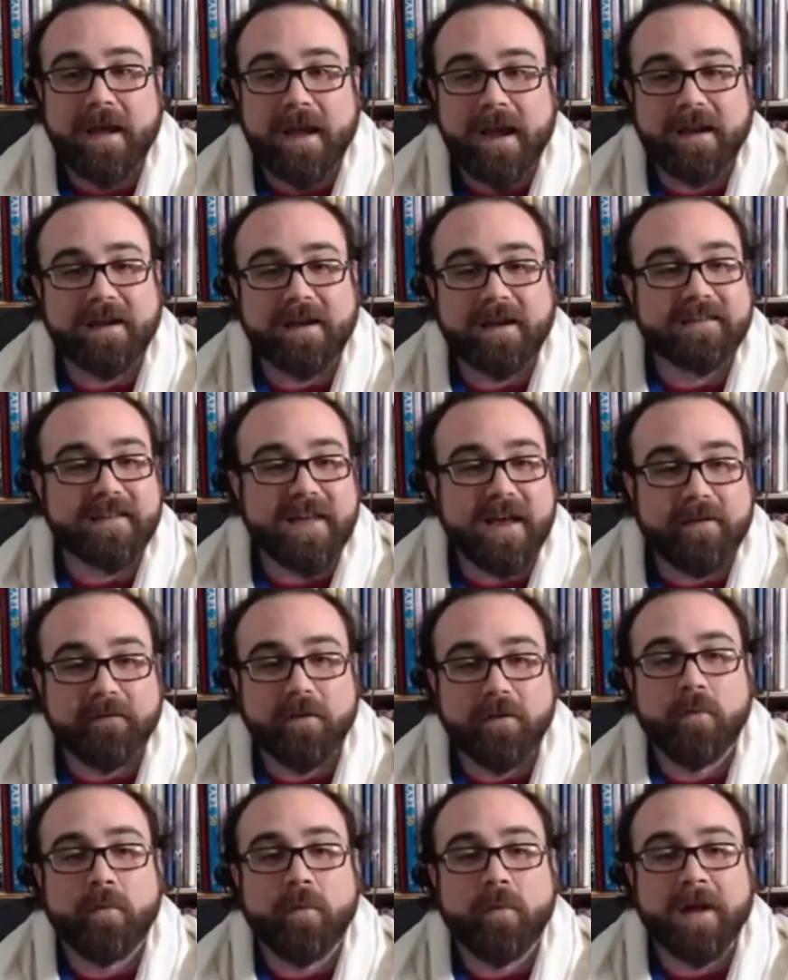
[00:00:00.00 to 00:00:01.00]
And as
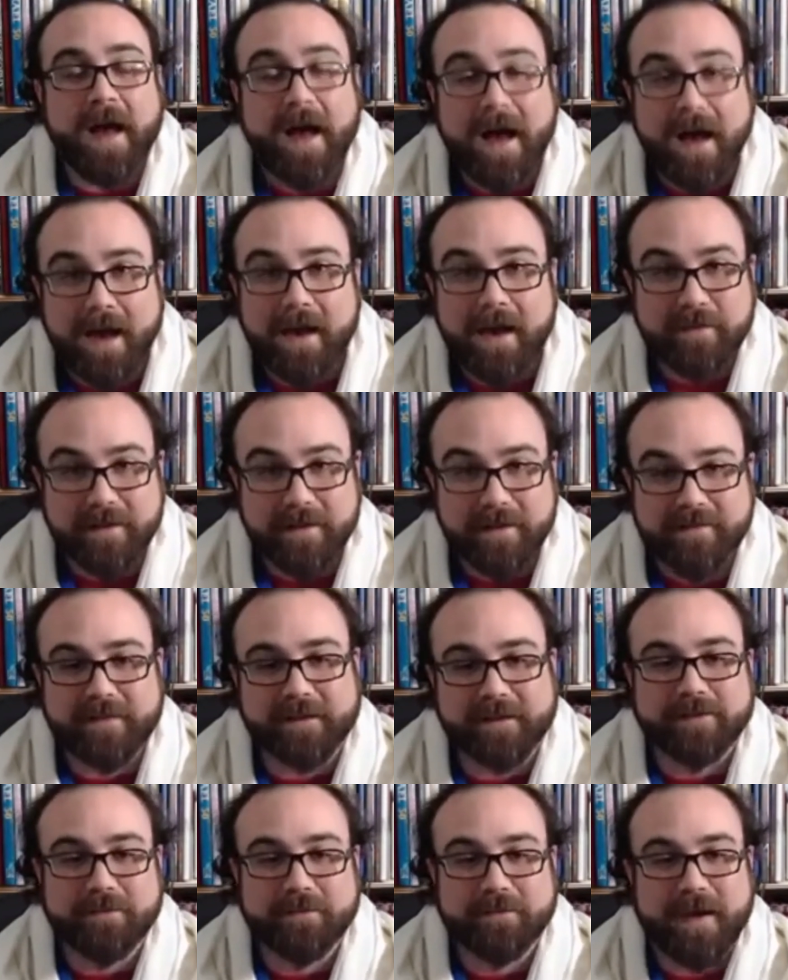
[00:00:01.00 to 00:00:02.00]
ever, when I am in
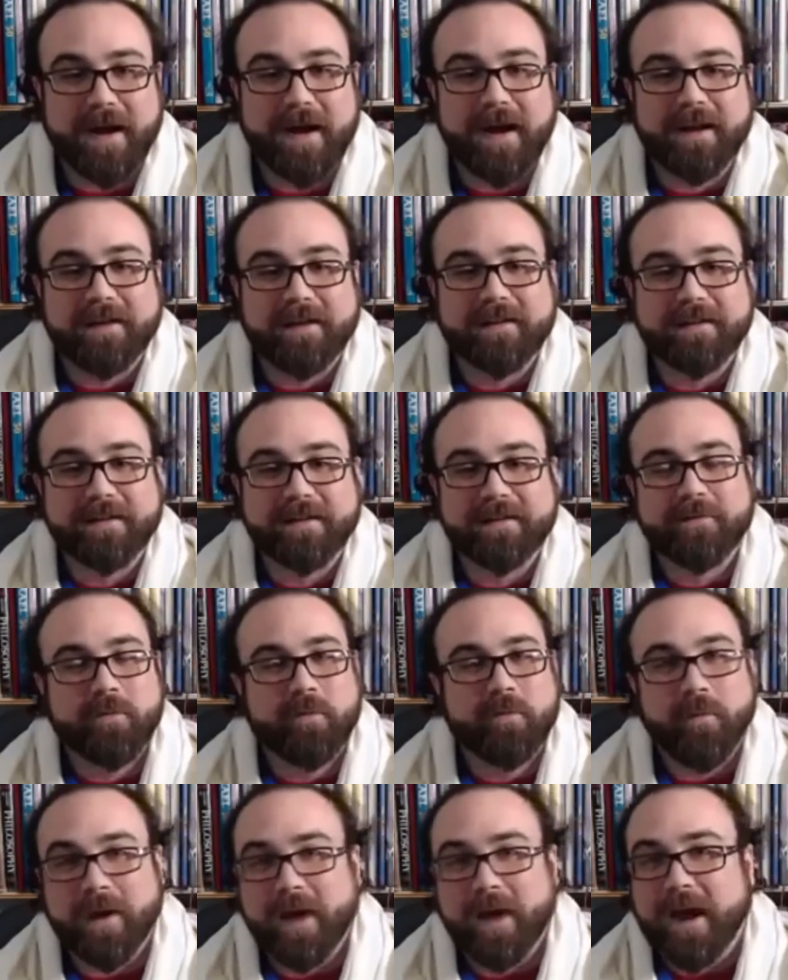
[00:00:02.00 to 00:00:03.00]
such a bind,
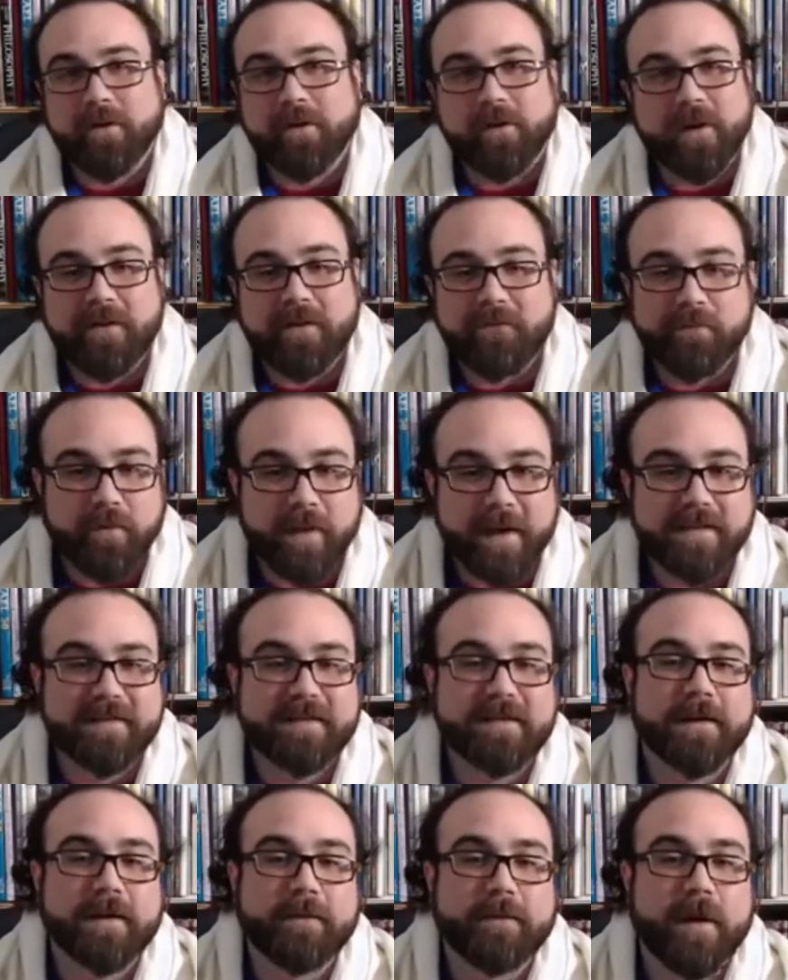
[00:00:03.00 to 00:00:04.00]
when I don't have
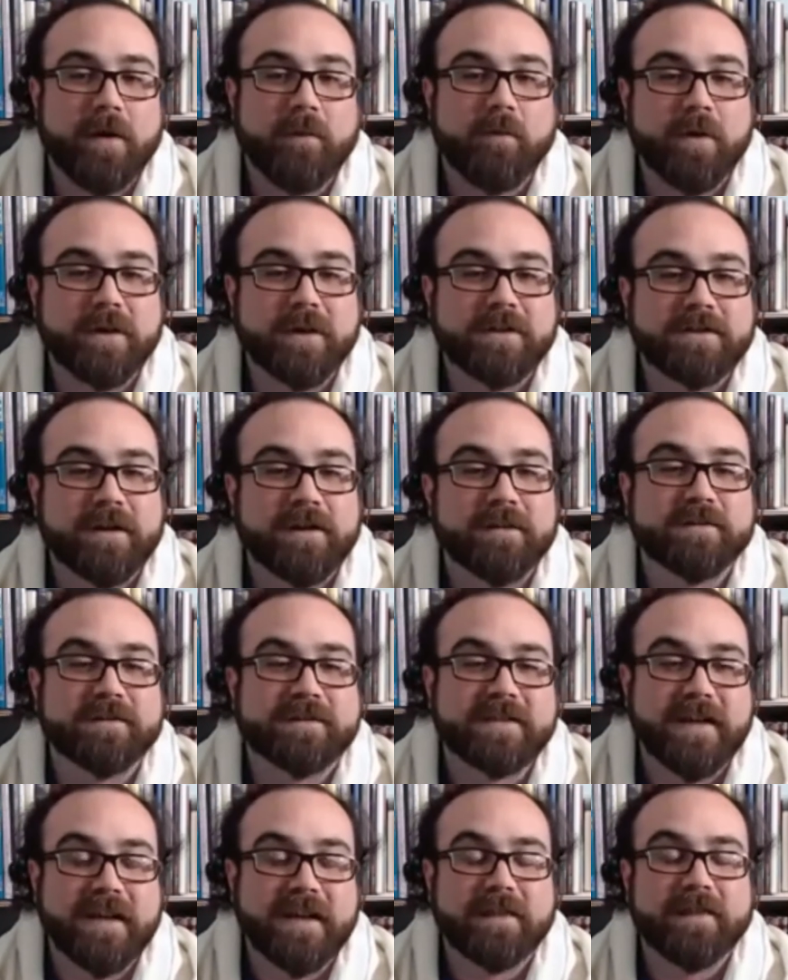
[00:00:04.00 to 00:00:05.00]
precedent upon which to
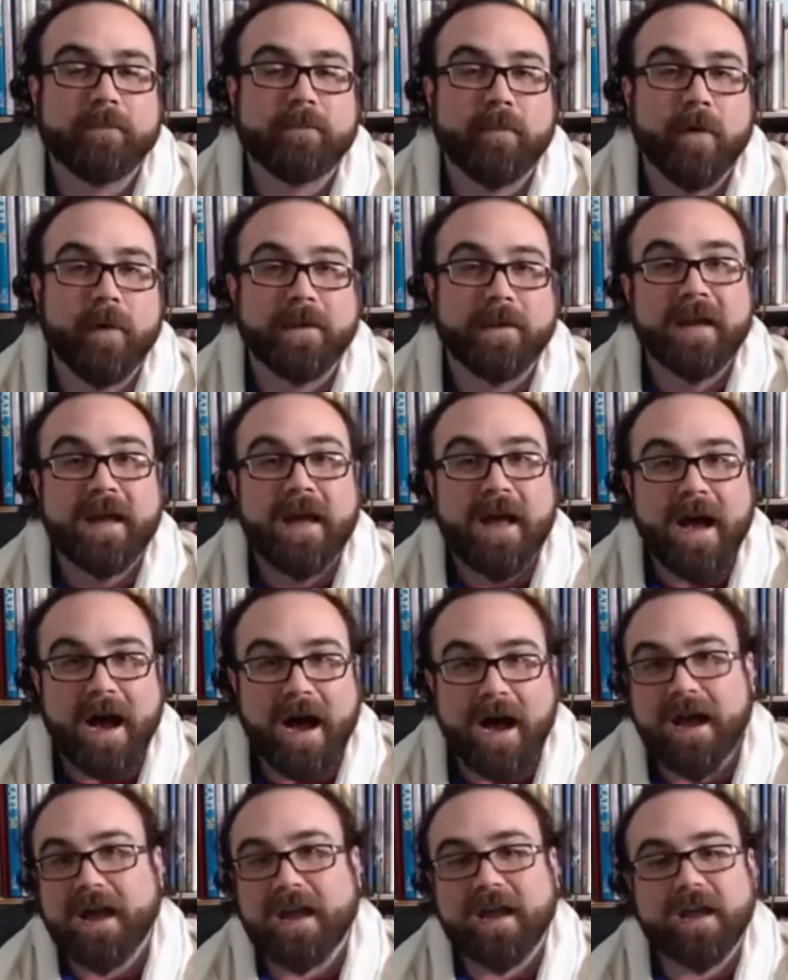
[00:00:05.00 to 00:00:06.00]
understand the moment
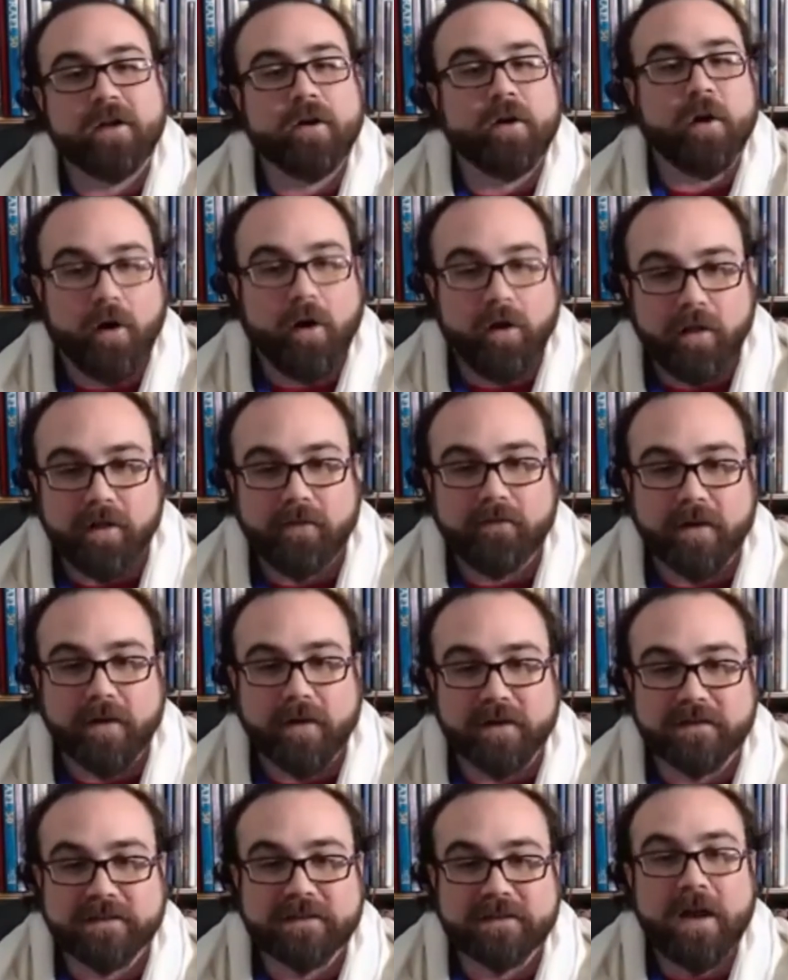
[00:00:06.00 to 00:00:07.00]
I and all of
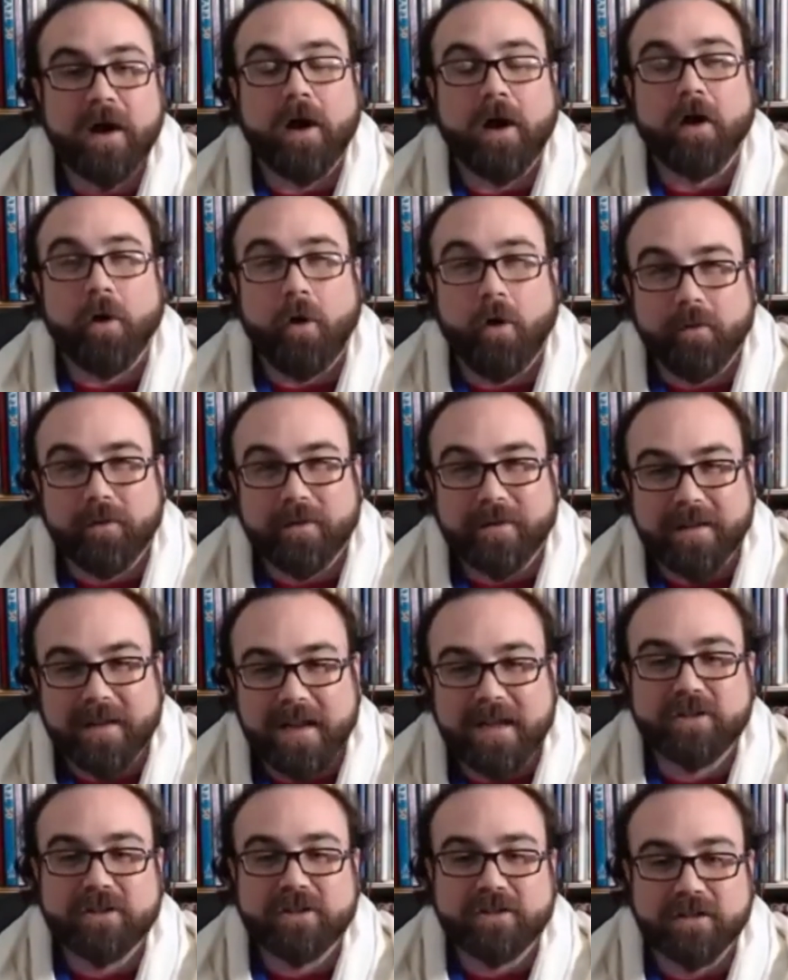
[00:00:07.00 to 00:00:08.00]
us, our whole
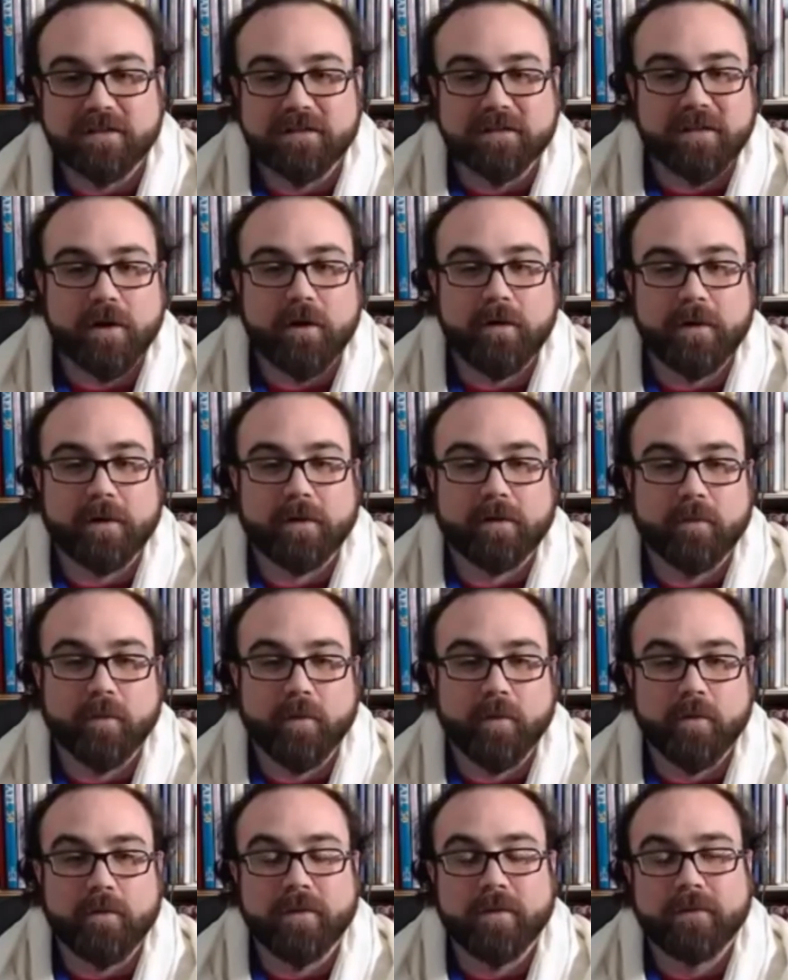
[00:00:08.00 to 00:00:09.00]
nation is going
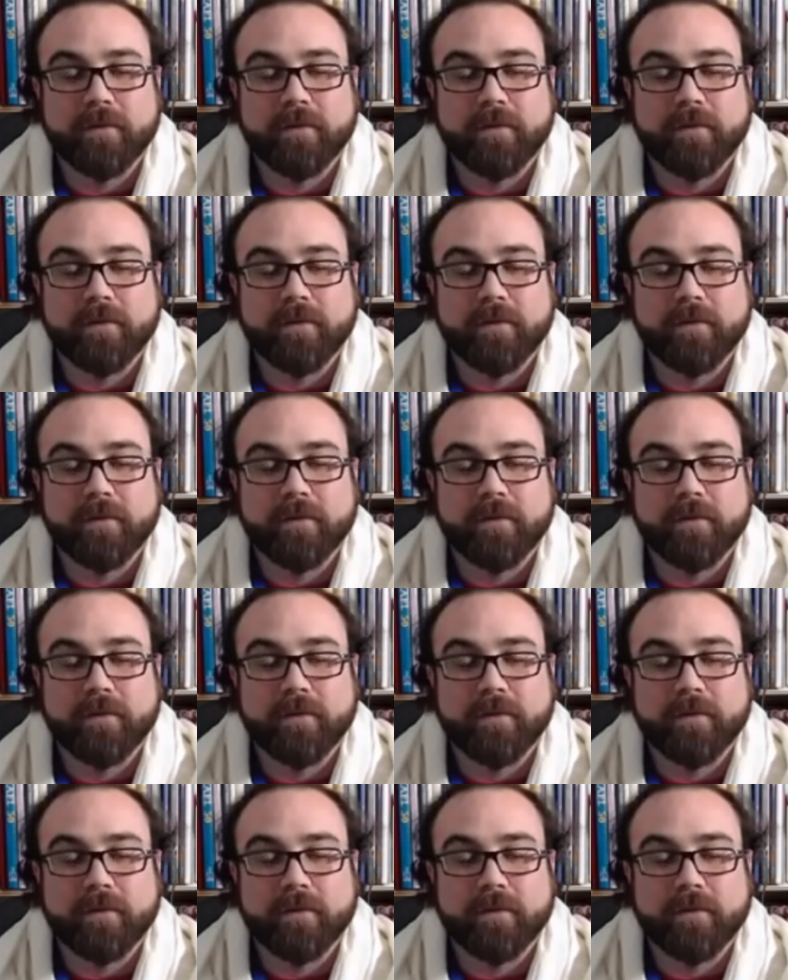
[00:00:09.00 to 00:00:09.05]
through,